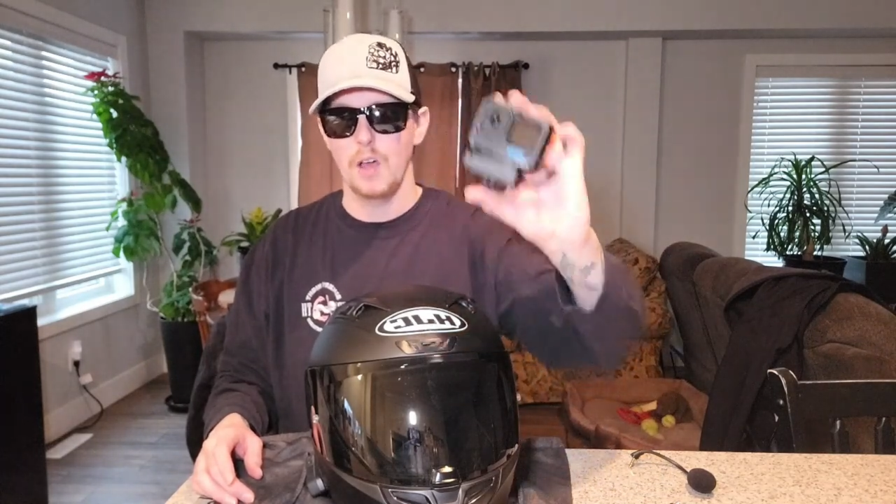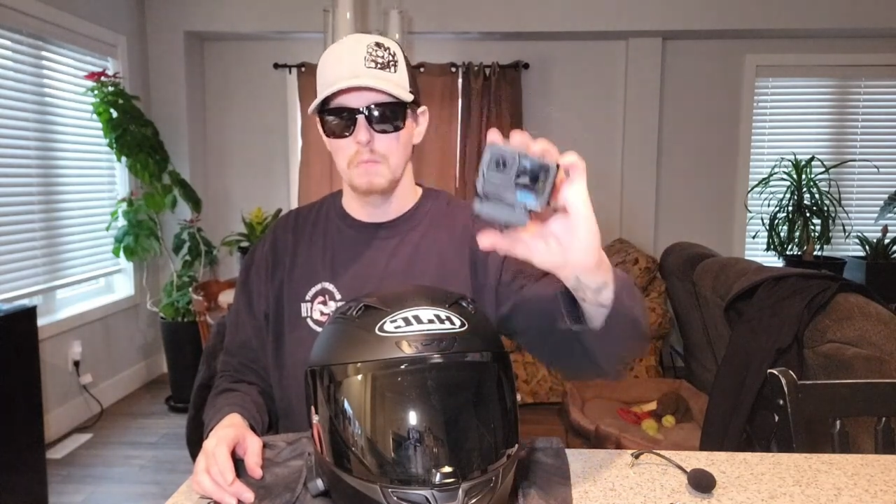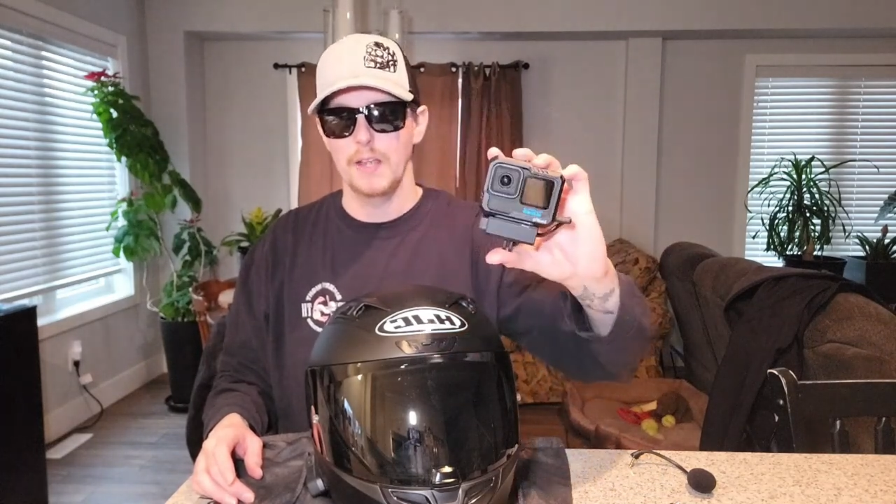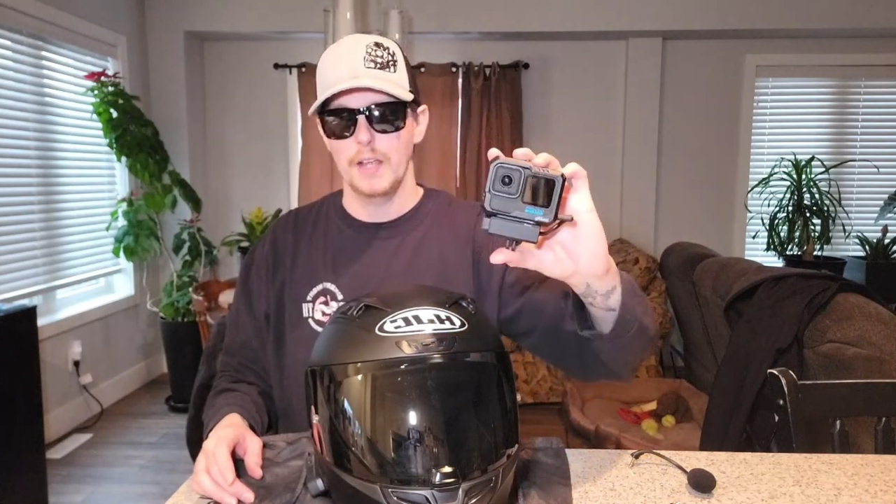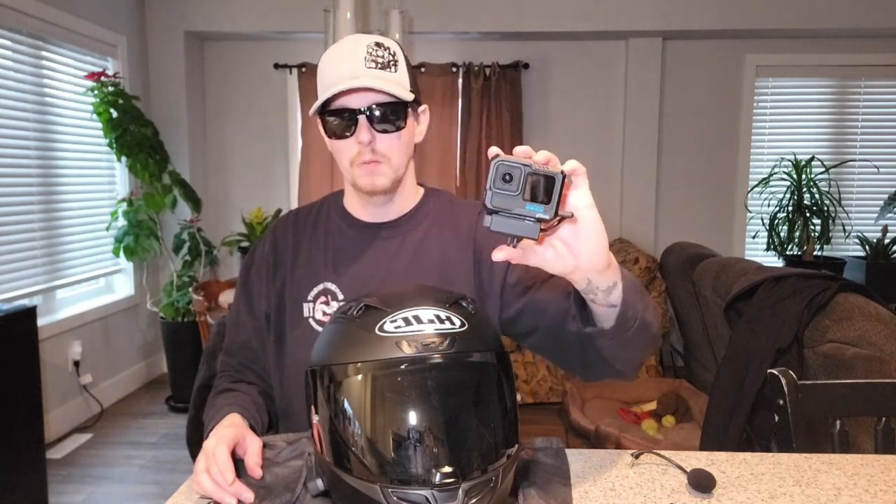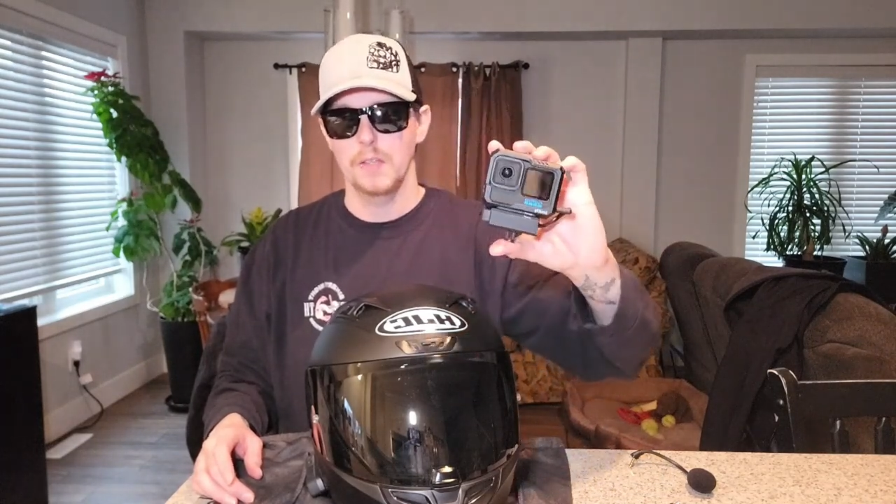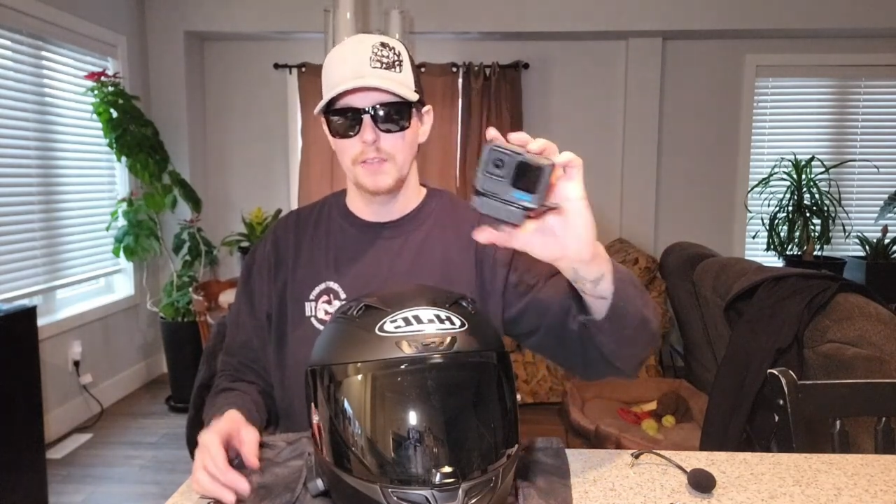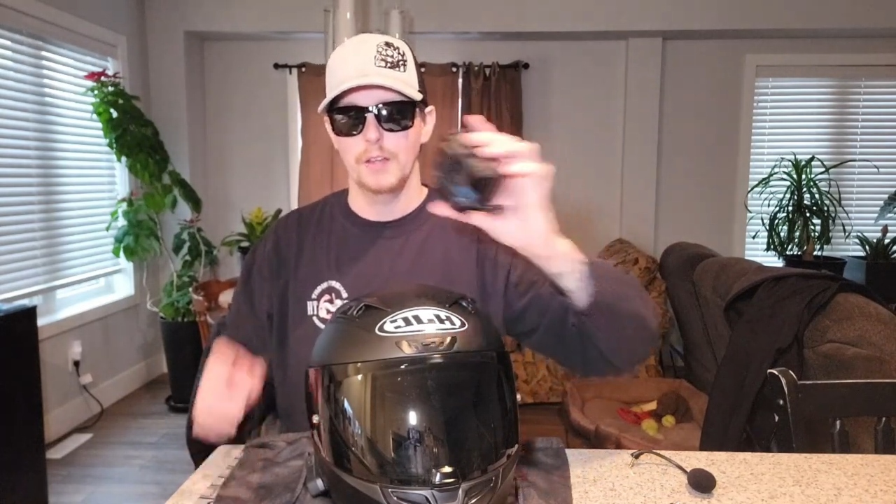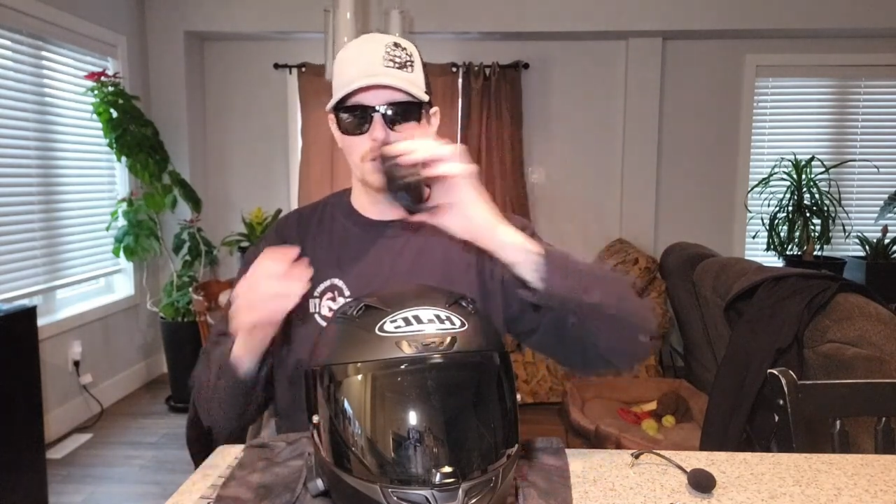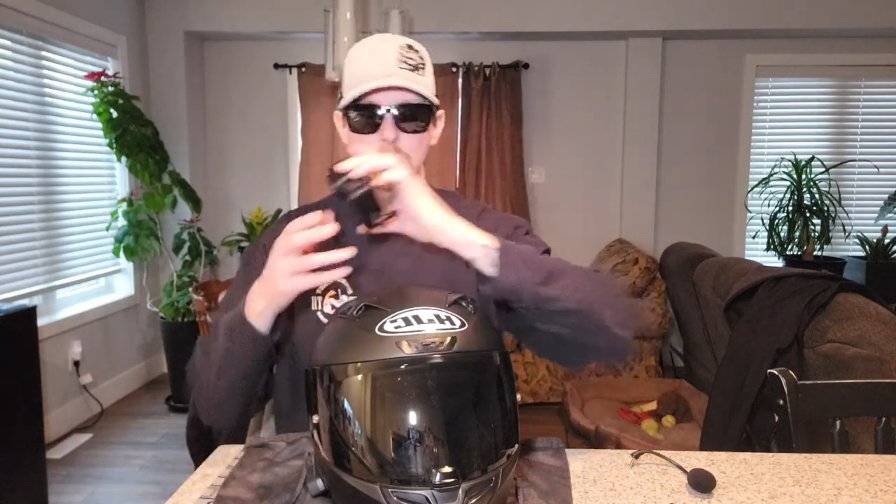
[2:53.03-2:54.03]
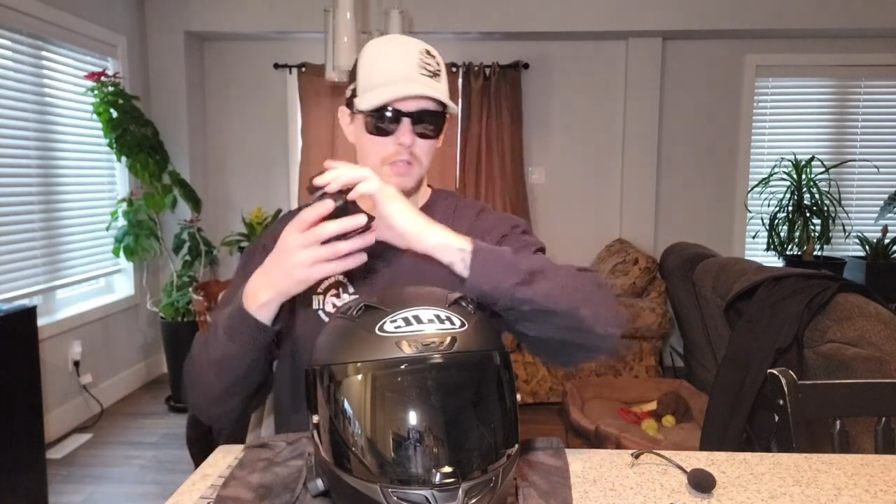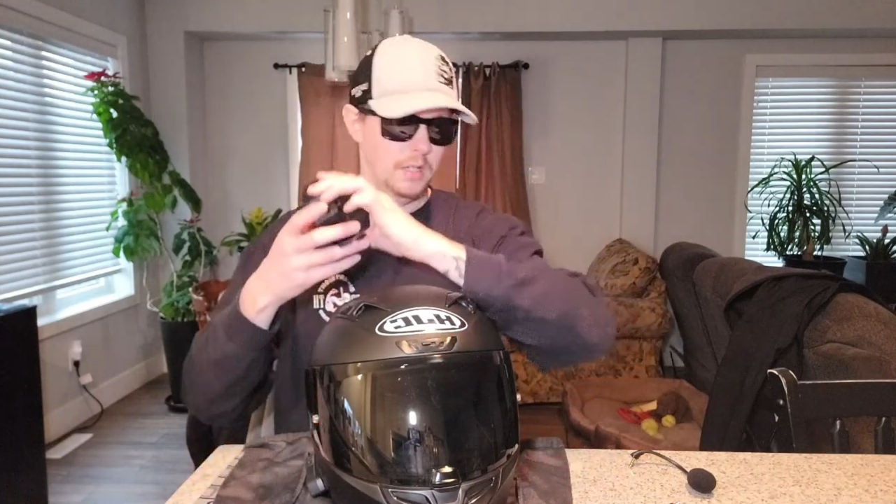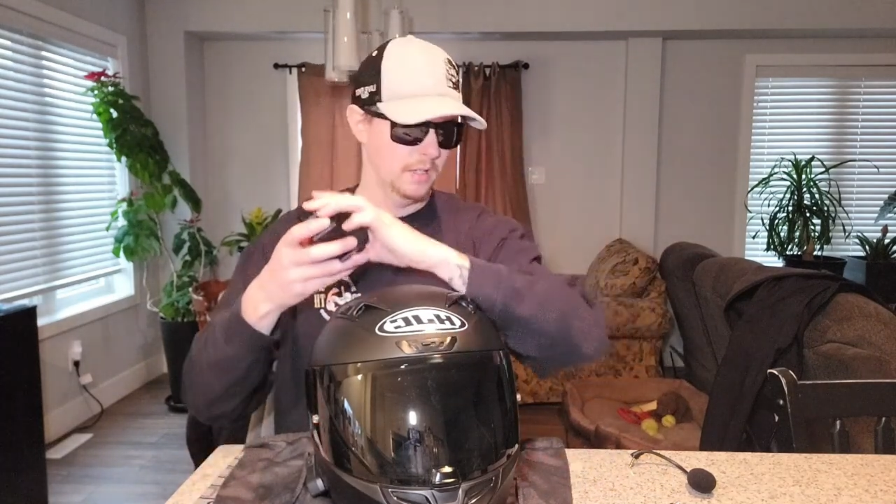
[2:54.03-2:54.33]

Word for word: on my helmet though,